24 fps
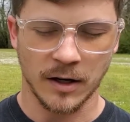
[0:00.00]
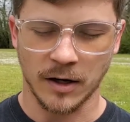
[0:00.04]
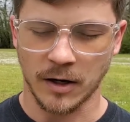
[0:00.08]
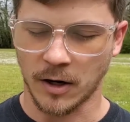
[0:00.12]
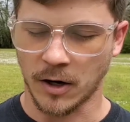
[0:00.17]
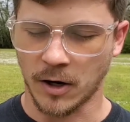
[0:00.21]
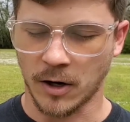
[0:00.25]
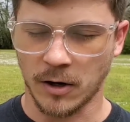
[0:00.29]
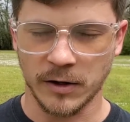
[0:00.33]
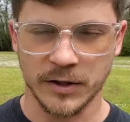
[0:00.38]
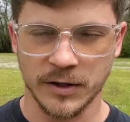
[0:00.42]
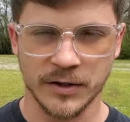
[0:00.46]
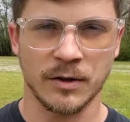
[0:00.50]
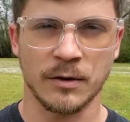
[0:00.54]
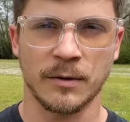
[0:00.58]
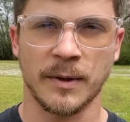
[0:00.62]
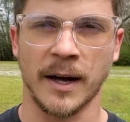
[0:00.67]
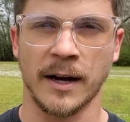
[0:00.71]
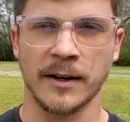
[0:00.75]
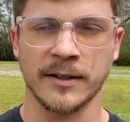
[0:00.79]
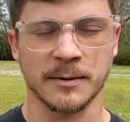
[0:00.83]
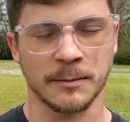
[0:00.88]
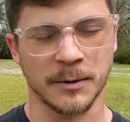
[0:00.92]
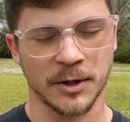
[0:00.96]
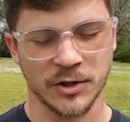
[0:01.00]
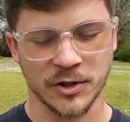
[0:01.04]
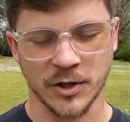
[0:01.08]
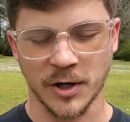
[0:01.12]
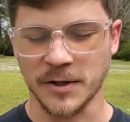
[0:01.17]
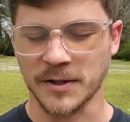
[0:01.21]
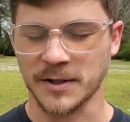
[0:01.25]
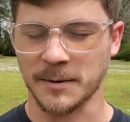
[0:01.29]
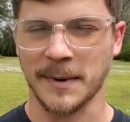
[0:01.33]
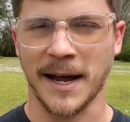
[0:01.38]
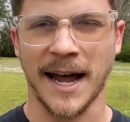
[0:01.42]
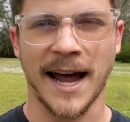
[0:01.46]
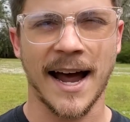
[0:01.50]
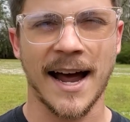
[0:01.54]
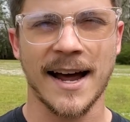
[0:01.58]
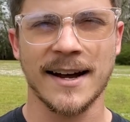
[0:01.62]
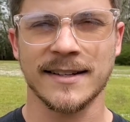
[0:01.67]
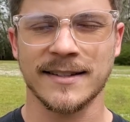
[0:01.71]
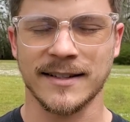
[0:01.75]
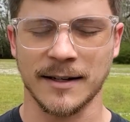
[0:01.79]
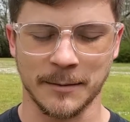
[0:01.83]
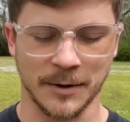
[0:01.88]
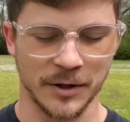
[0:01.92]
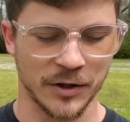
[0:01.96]
all at $2,000. I'm gonna show you some
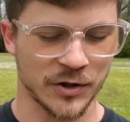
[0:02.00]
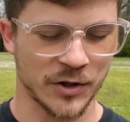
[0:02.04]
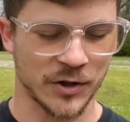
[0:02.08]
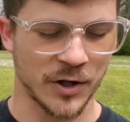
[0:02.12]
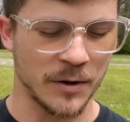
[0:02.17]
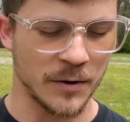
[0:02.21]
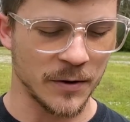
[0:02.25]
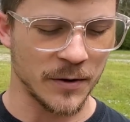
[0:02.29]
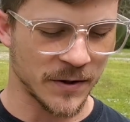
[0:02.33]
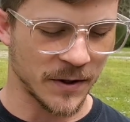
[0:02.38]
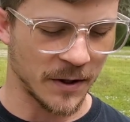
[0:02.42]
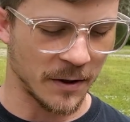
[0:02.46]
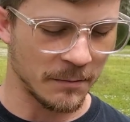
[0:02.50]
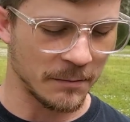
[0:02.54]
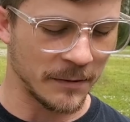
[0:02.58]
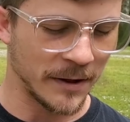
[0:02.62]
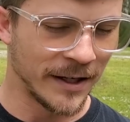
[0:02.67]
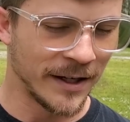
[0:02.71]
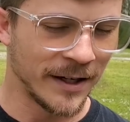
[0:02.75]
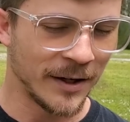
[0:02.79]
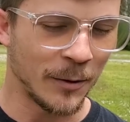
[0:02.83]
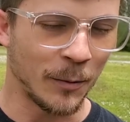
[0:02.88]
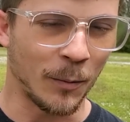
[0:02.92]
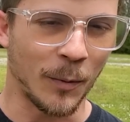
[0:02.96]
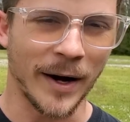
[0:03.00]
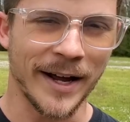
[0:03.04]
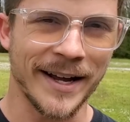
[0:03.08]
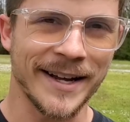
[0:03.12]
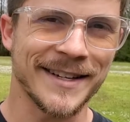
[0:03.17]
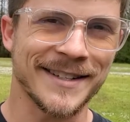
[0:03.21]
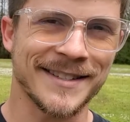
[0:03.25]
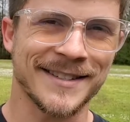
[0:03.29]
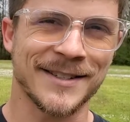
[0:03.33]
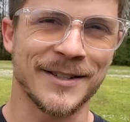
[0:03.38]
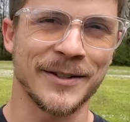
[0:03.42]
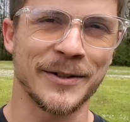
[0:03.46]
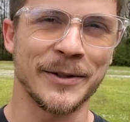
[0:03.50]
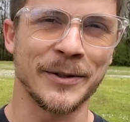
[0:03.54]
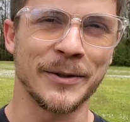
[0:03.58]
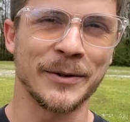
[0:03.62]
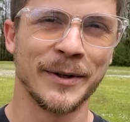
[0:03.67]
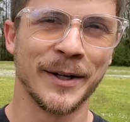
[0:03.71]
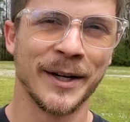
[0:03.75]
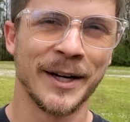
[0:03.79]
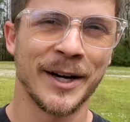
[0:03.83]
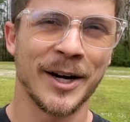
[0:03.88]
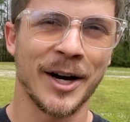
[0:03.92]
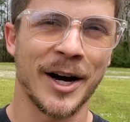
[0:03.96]
hacks. I'm gonna show you some ways to
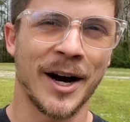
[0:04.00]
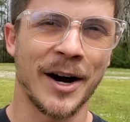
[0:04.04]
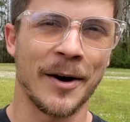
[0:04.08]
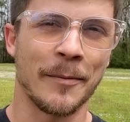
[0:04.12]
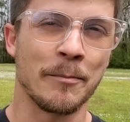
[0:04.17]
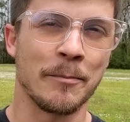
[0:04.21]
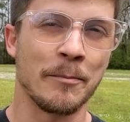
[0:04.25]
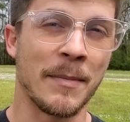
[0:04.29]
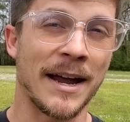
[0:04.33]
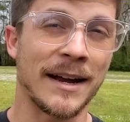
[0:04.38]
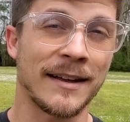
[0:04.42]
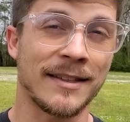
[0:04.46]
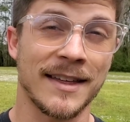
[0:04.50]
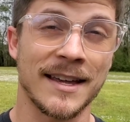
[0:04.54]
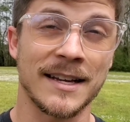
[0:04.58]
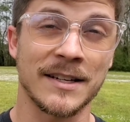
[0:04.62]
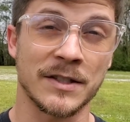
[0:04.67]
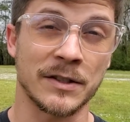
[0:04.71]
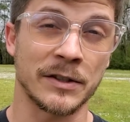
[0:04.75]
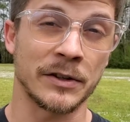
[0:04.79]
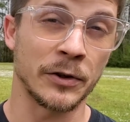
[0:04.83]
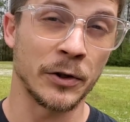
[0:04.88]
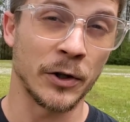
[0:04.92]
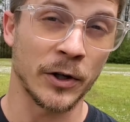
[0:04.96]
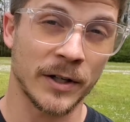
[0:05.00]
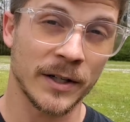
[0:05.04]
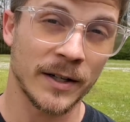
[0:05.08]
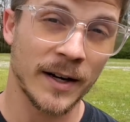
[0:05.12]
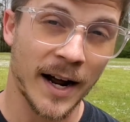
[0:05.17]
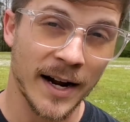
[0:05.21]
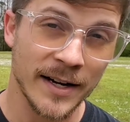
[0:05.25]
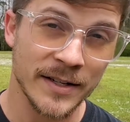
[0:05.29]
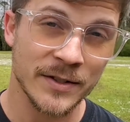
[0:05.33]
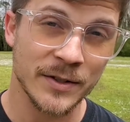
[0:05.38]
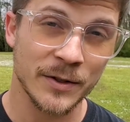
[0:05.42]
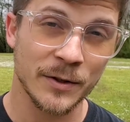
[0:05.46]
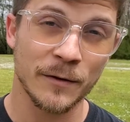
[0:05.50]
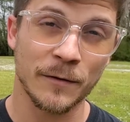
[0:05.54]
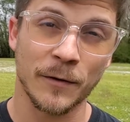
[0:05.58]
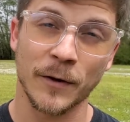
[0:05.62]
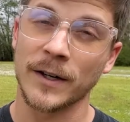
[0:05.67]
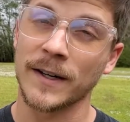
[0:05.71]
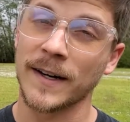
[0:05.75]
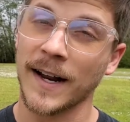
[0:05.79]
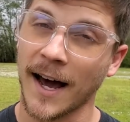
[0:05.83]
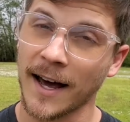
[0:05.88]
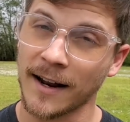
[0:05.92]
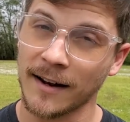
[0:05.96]
make things look nicer for
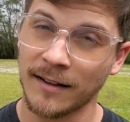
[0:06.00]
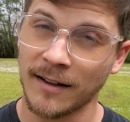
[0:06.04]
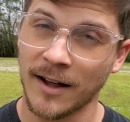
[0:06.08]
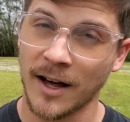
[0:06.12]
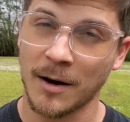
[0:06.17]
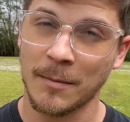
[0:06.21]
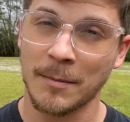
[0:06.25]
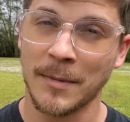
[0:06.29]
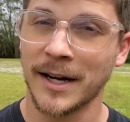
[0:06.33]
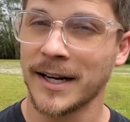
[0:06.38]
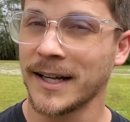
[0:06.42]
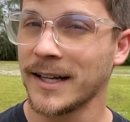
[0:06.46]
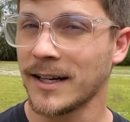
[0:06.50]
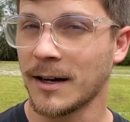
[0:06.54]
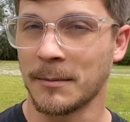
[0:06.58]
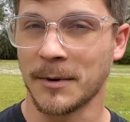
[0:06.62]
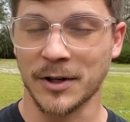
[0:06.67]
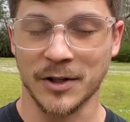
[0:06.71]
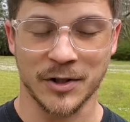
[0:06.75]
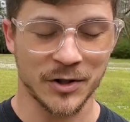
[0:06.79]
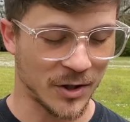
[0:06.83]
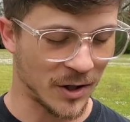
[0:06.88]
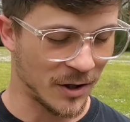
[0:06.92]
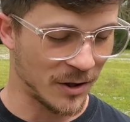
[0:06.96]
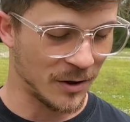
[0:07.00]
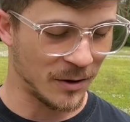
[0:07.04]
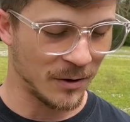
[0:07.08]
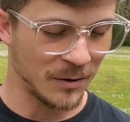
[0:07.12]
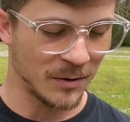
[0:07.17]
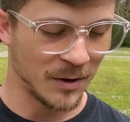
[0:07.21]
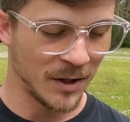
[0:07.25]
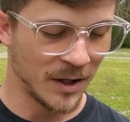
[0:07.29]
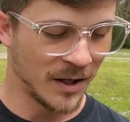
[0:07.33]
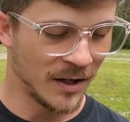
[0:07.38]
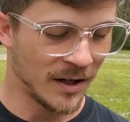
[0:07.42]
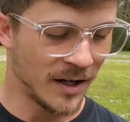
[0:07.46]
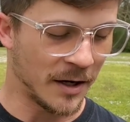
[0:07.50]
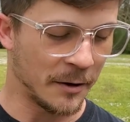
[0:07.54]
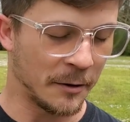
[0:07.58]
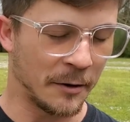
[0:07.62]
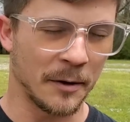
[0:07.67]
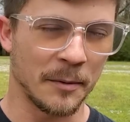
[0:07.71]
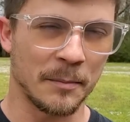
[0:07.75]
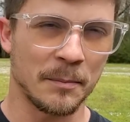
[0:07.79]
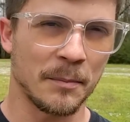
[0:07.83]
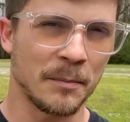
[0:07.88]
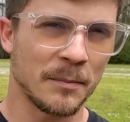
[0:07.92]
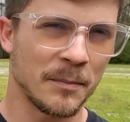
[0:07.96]
not a lot of money. I'm gonna show you
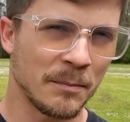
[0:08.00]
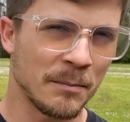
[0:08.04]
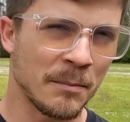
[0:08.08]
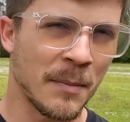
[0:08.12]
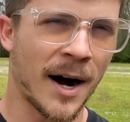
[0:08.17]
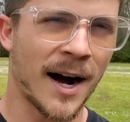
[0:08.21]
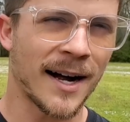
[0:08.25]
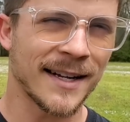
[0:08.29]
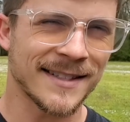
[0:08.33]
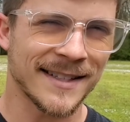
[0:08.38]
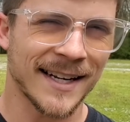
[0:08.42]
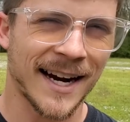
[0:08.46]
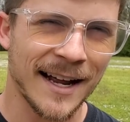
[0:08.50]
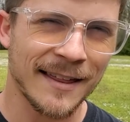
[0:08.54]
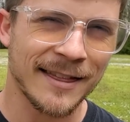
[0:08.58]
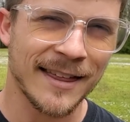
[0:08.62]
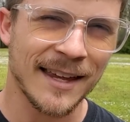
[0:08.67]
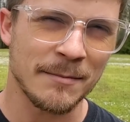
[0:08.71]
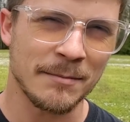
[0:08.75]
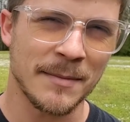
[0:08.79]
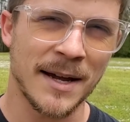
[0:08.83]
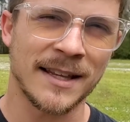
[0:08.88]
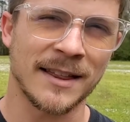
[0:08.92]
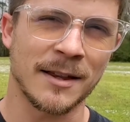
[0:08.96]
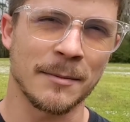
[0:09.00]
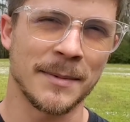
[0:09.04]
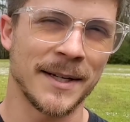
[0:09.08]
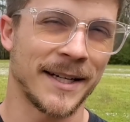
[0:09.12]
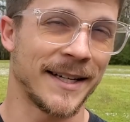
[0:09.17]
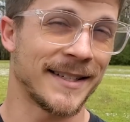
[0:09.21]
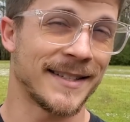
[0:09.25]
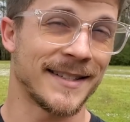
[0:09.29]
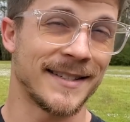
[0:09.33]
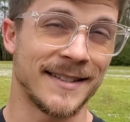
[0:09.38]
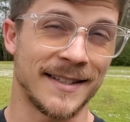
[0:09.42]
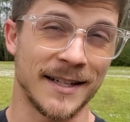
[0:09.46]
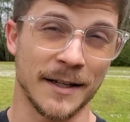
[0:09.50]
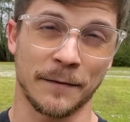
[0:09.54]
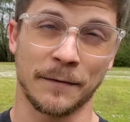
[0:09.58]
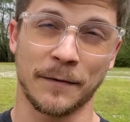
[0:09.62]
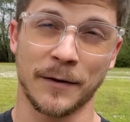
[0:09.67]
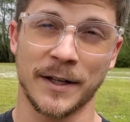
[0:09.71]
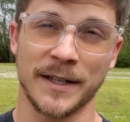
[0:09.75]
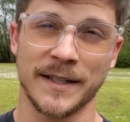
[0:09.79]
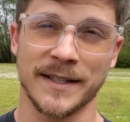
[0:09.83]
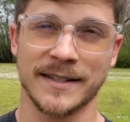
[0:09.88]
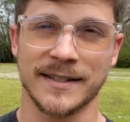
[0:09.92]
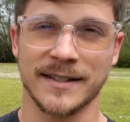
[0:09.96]
the mods that I think make the biggest
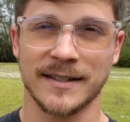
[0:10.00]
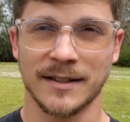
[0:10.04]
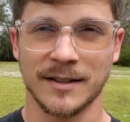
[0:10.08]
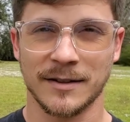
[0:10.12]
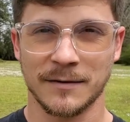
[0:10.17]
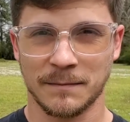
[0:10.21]
difference